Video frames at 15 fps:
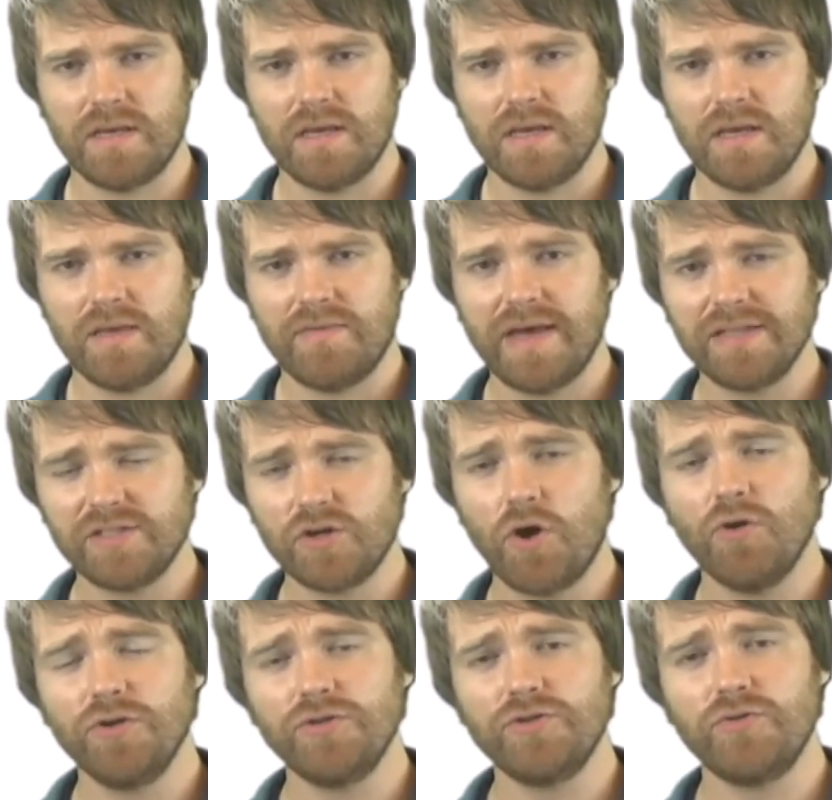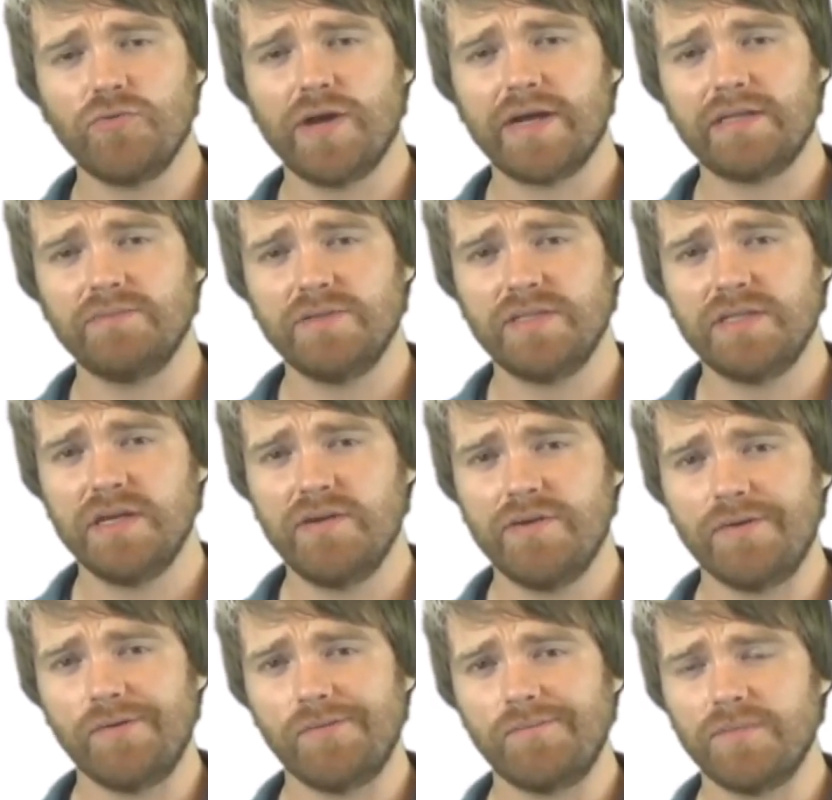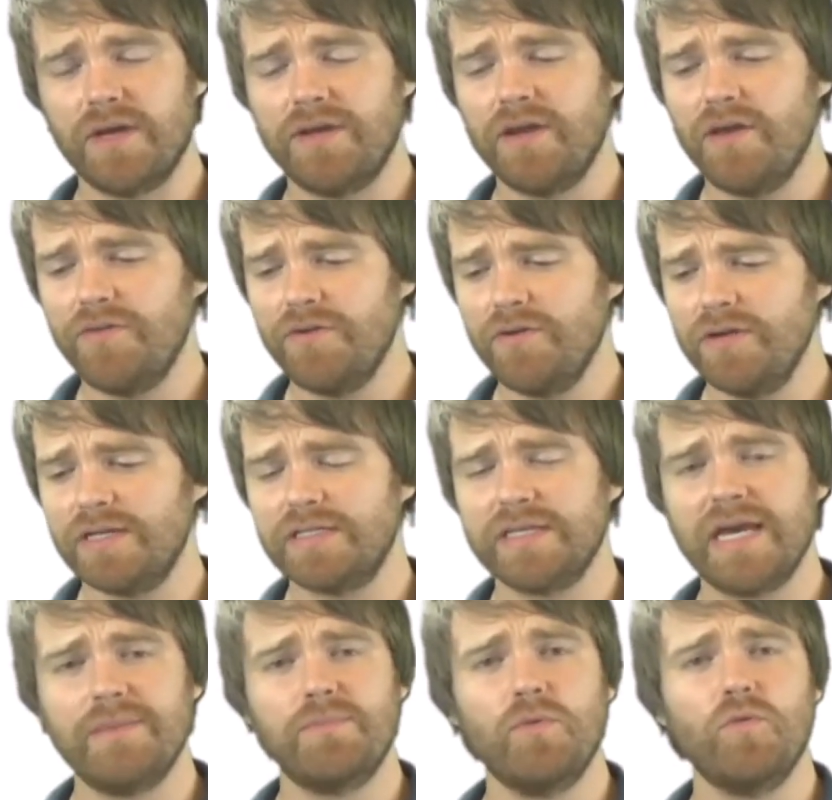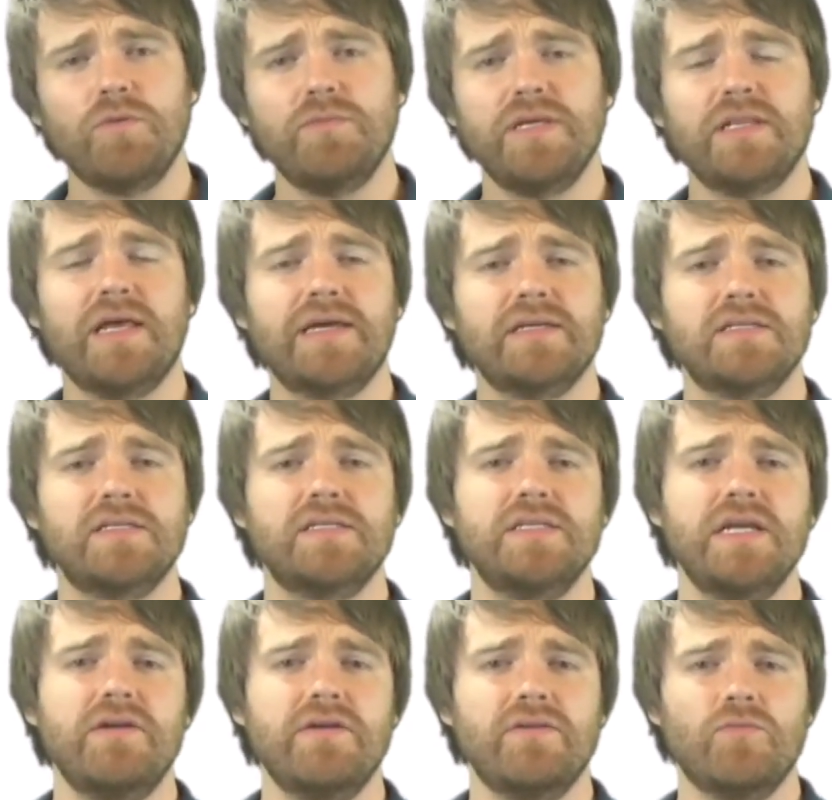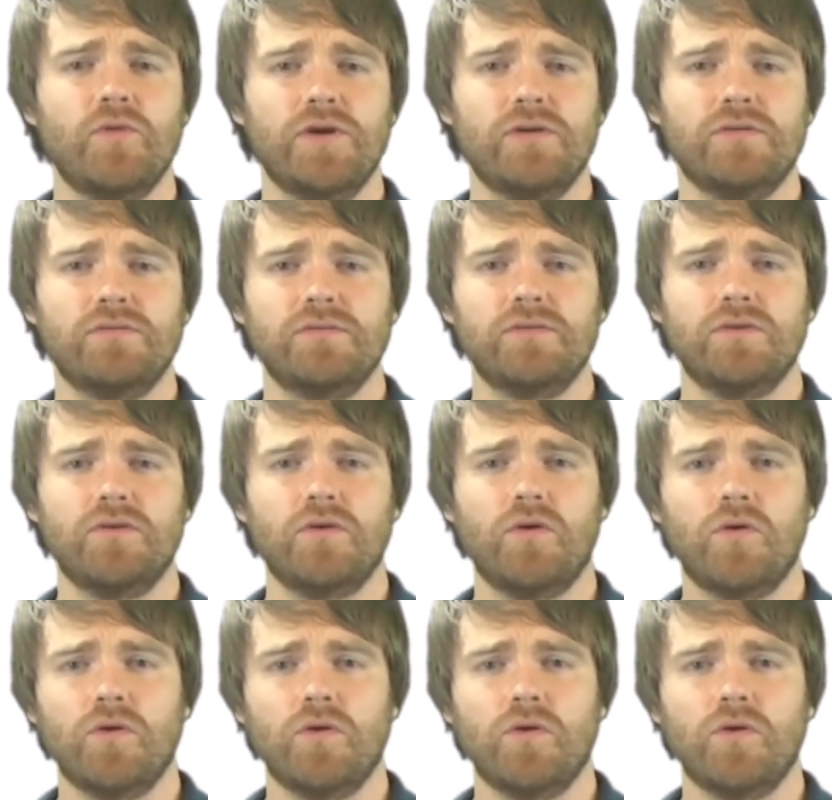That's called a direct material. Another example would be like a steering wheel or